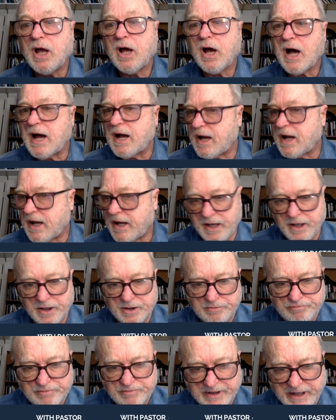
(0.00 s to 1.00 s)
I, he
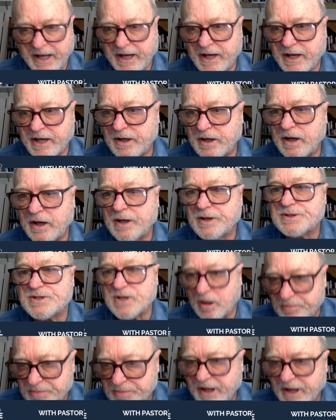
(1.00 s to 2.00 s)
can in
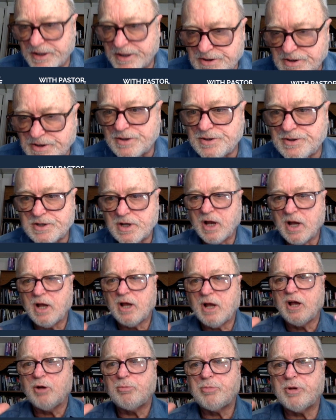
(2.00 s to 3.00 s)
some cases,
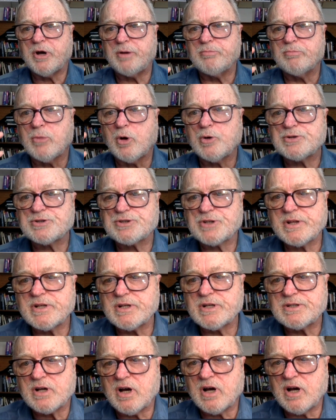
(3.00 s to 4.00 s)
but most of the
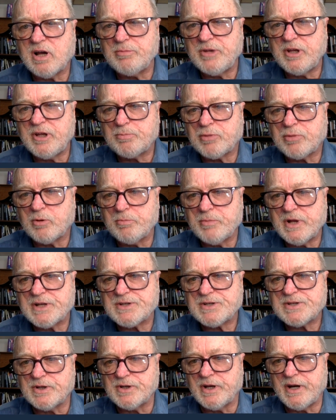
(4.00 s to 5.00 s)
time he
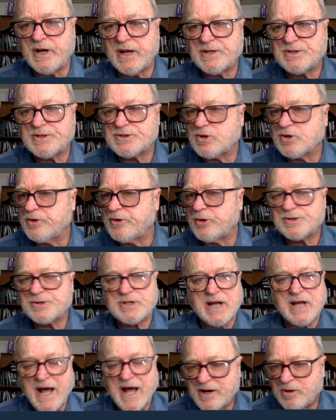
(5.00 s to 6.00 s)
permits it. And so there's
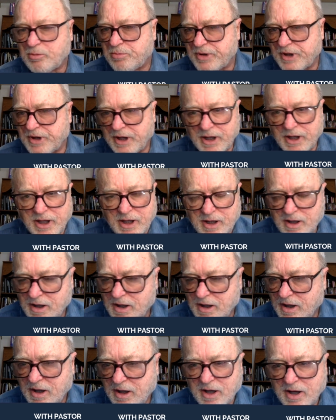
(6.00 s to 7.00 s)
got to be,
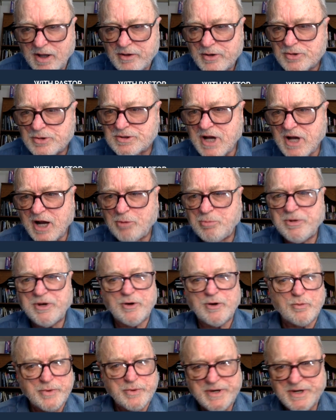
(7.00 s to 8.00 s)
there's got to be a
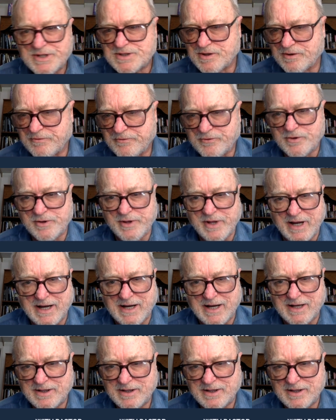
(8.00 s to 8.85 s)
reason for that.